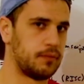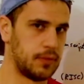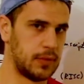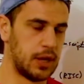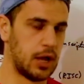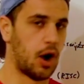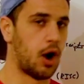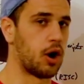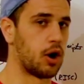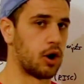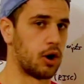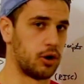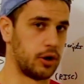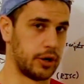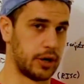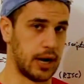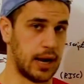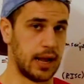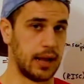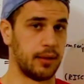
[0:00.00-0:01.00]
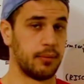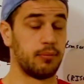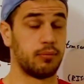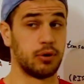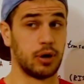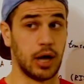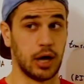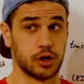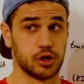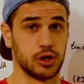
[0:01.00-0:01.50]
the RNA
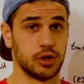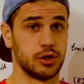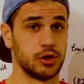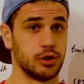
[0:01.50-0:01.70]
production